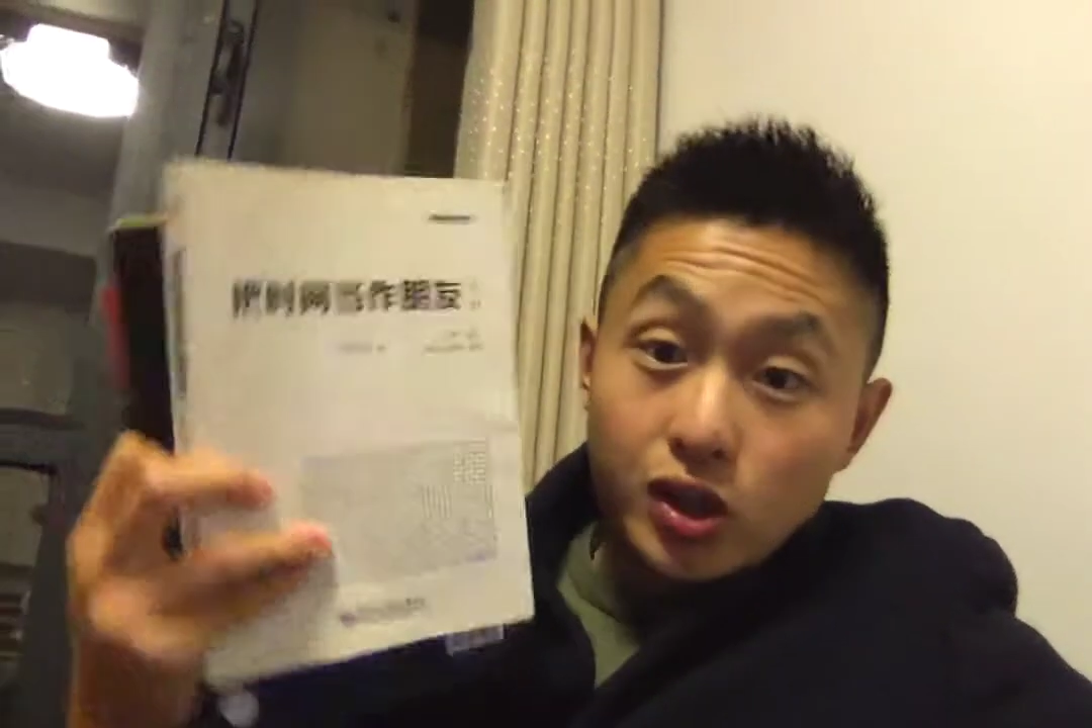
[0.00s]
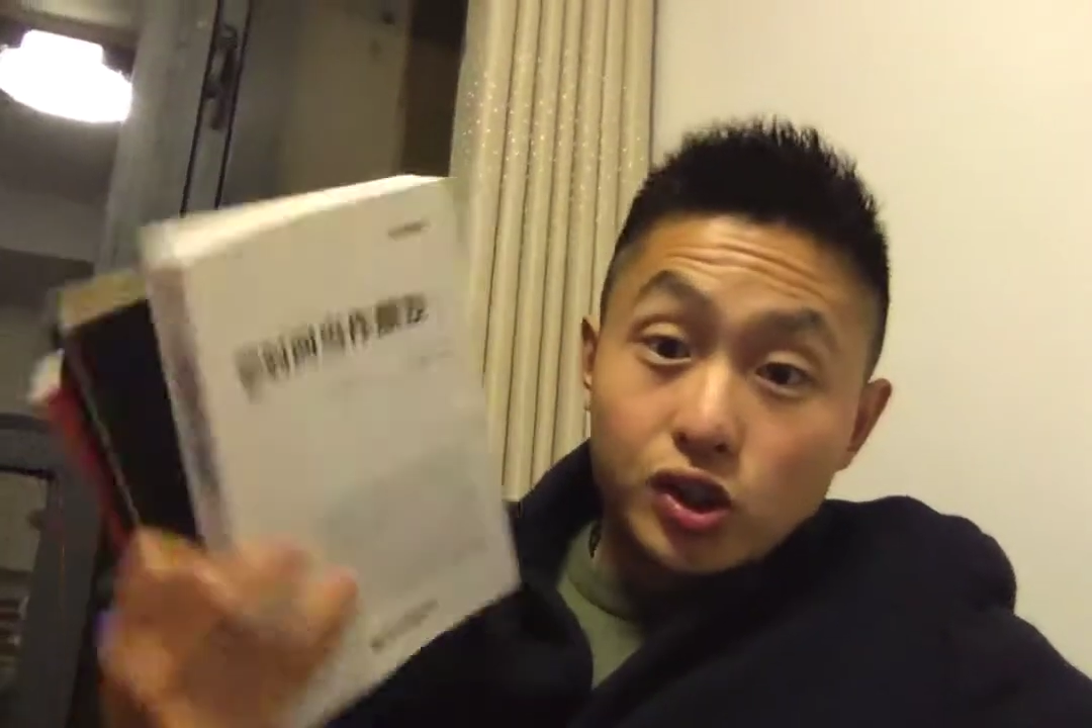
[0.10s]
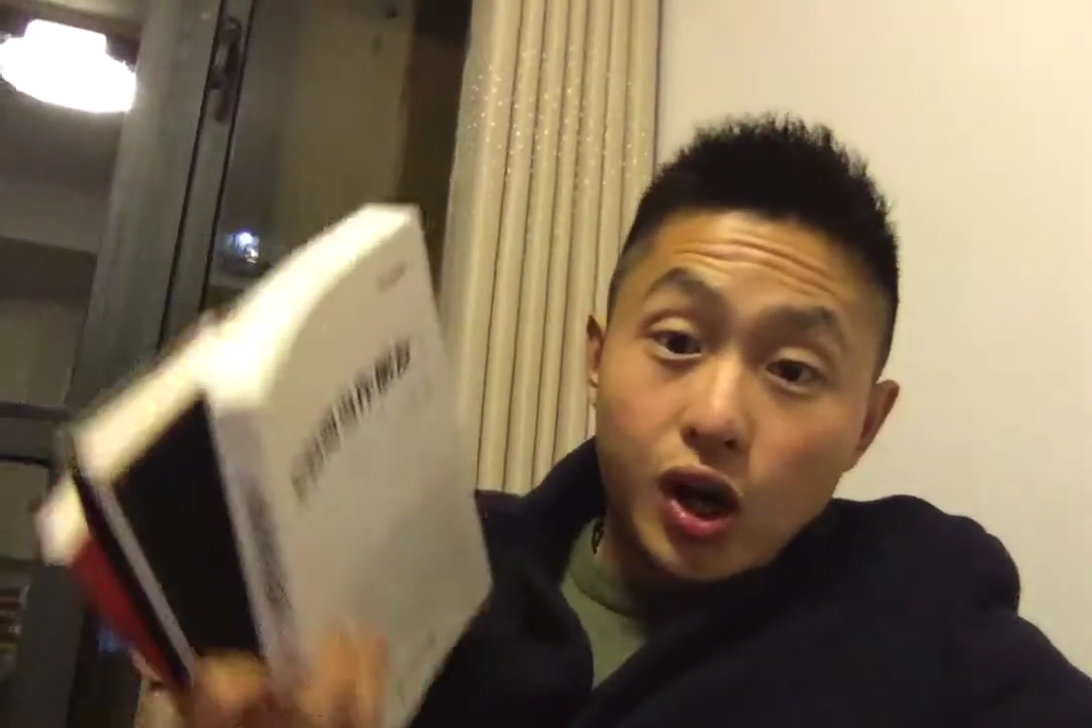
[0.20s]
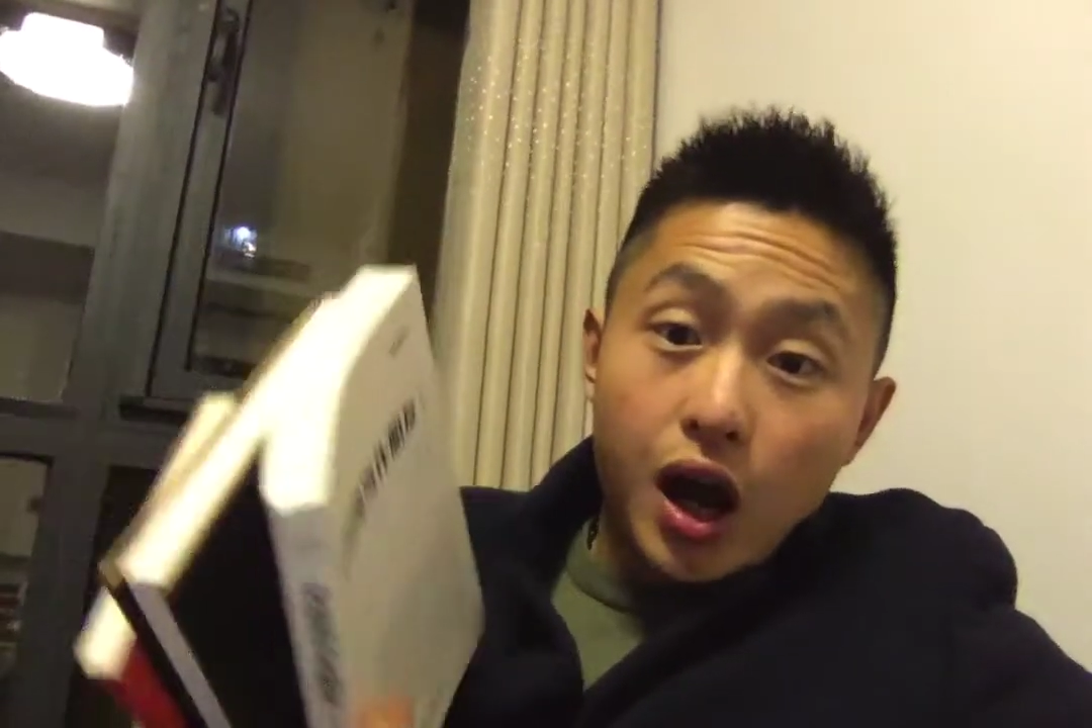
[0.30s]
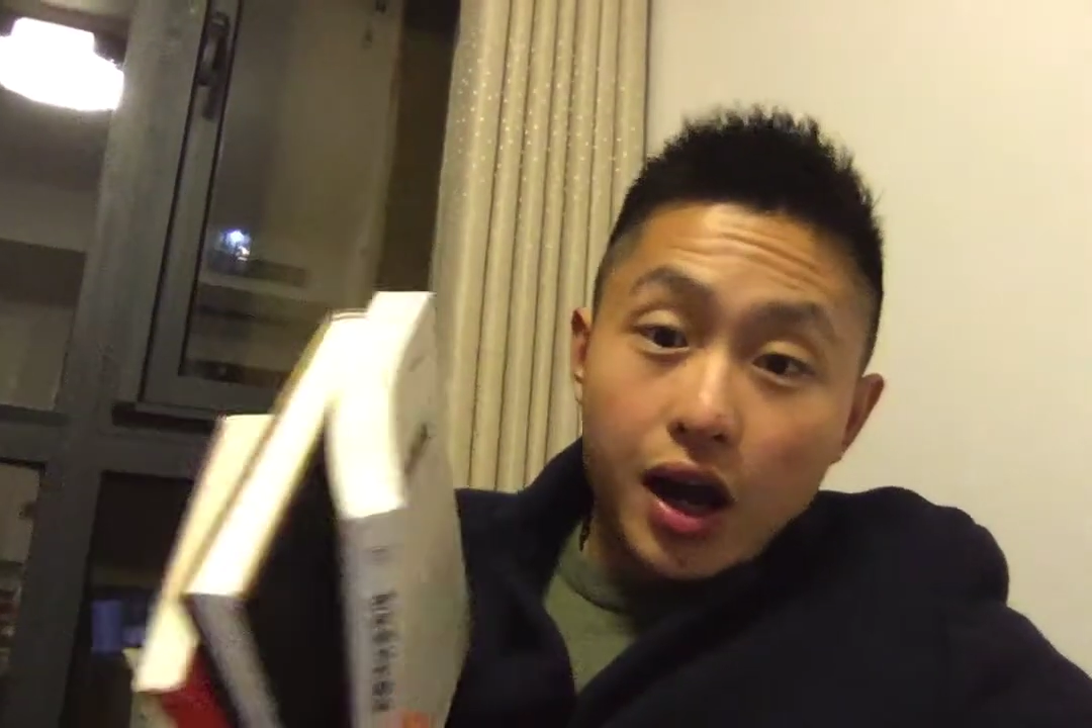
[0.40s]

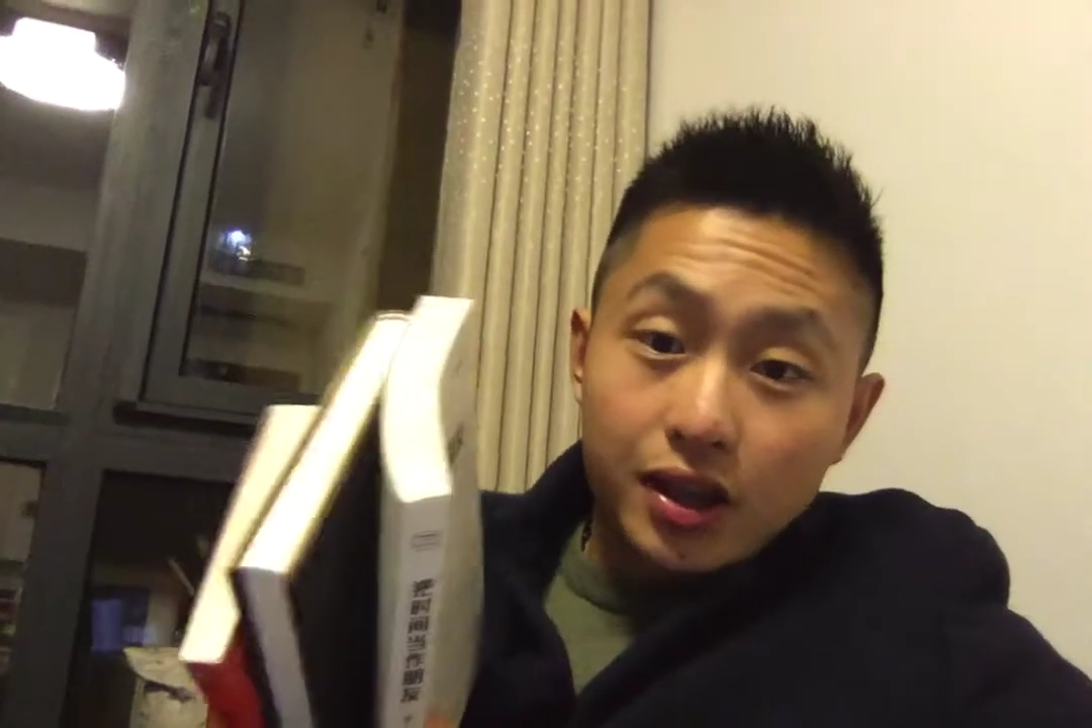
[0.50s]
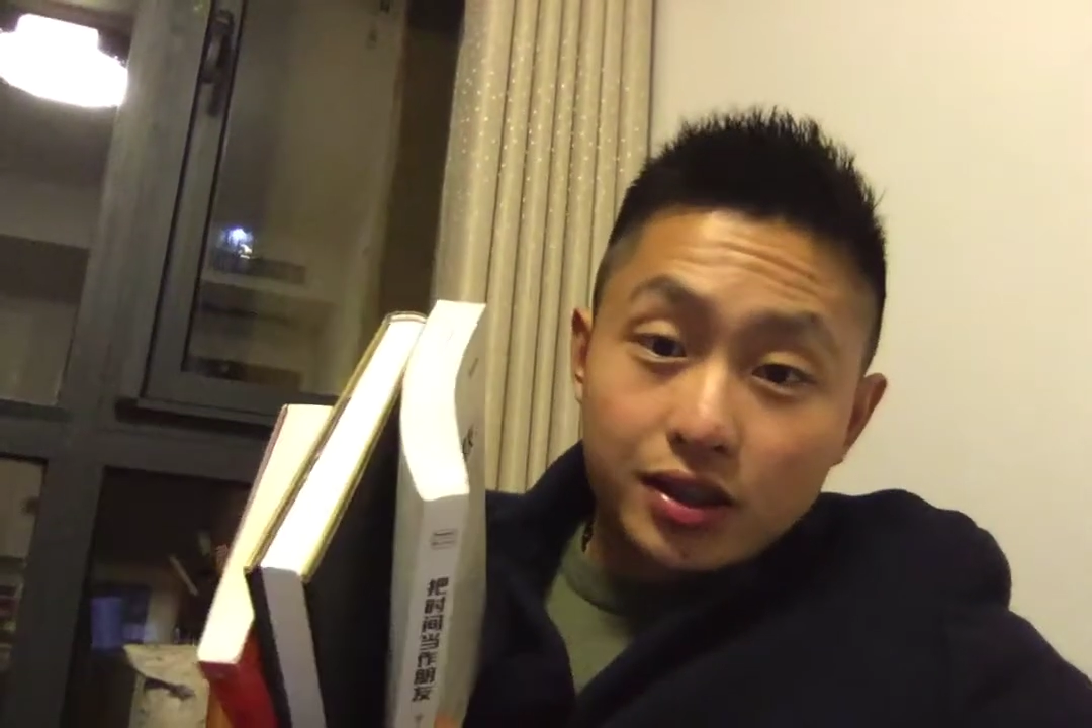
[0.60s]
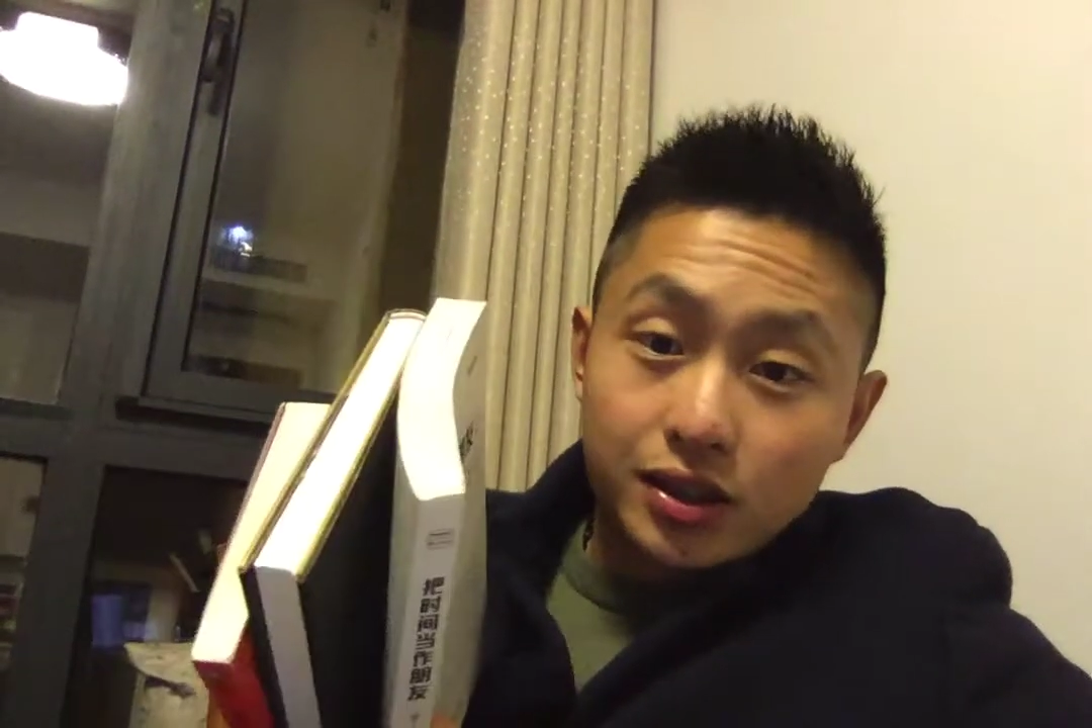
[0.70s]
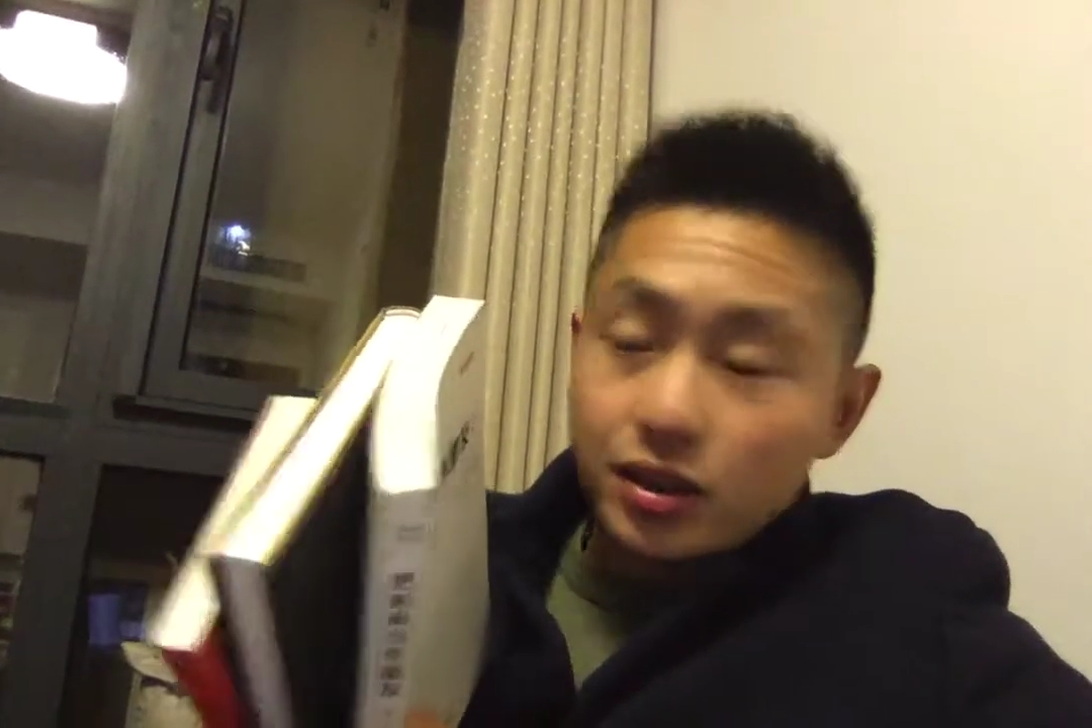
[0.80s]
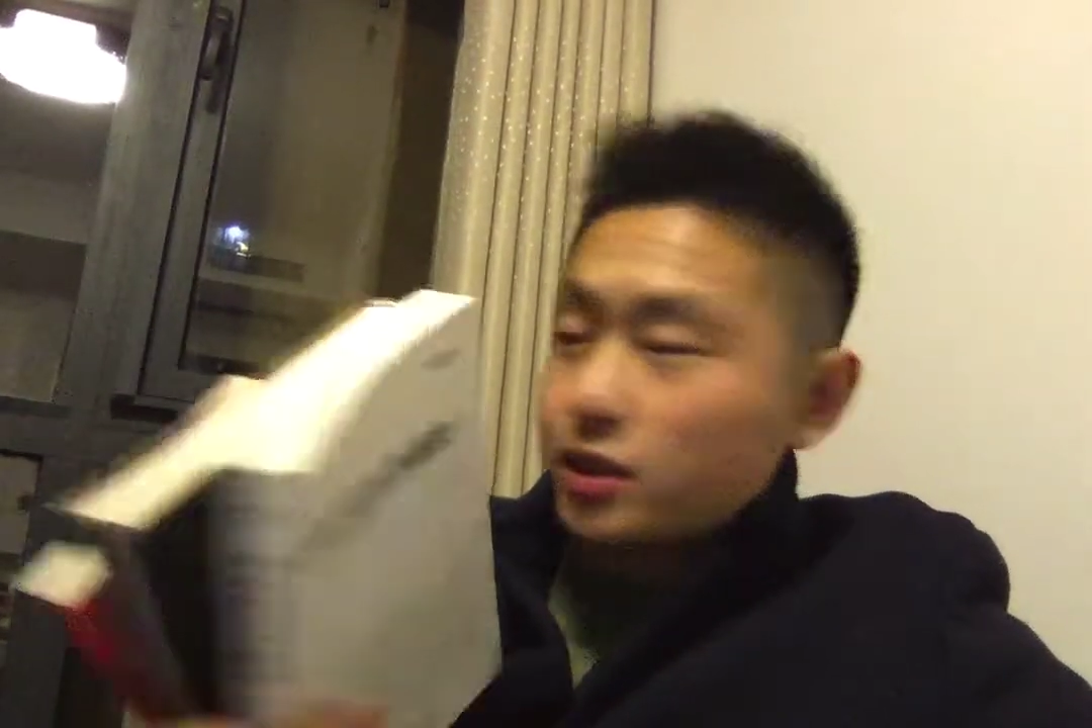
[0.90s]

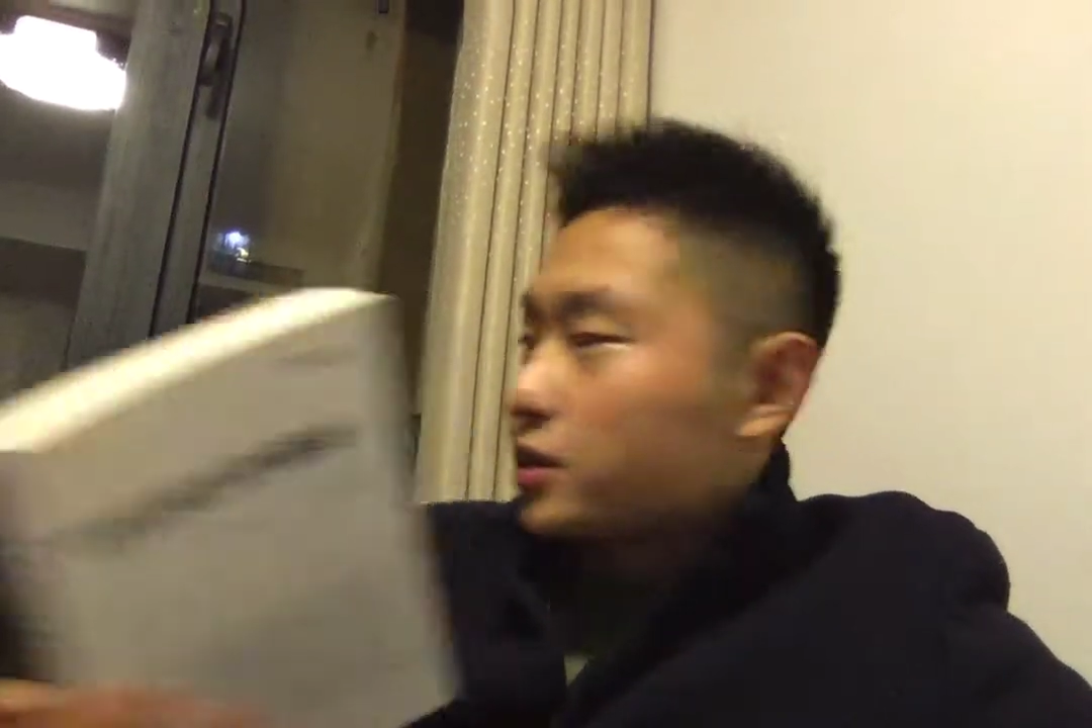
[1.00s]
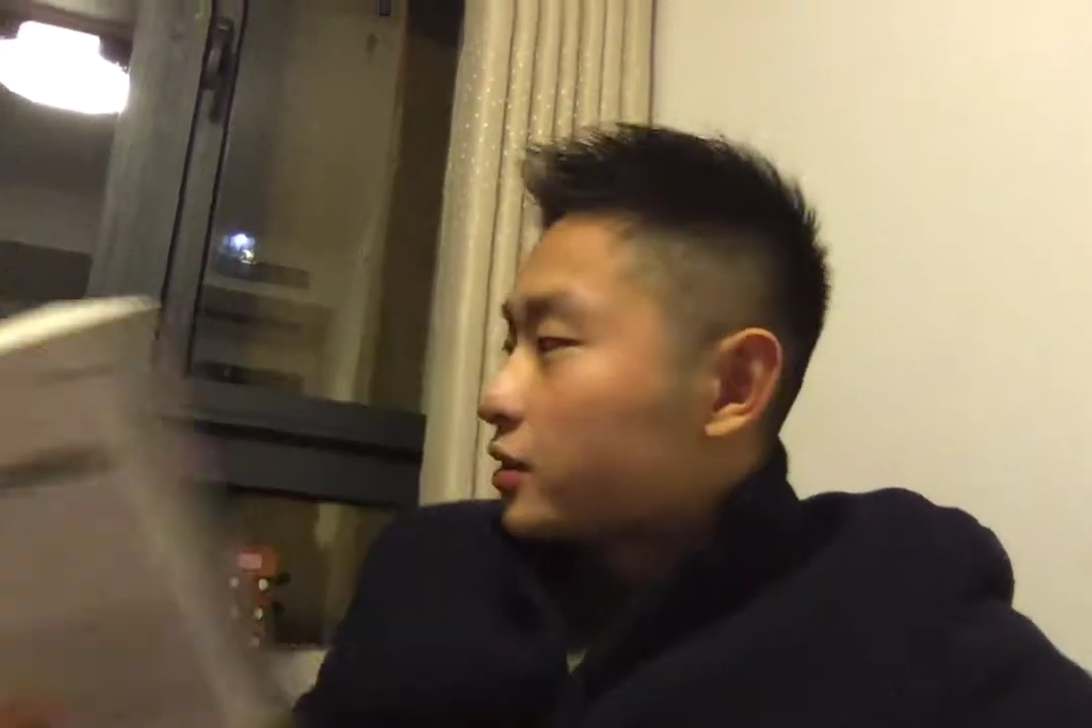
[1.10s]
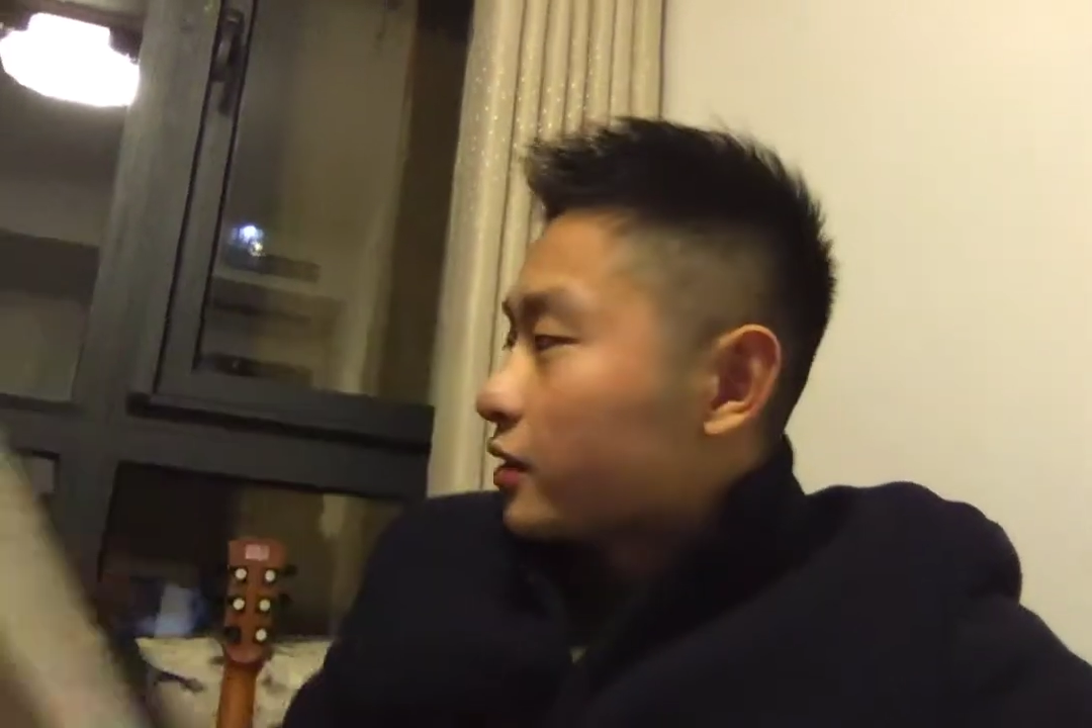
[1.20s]
stocks,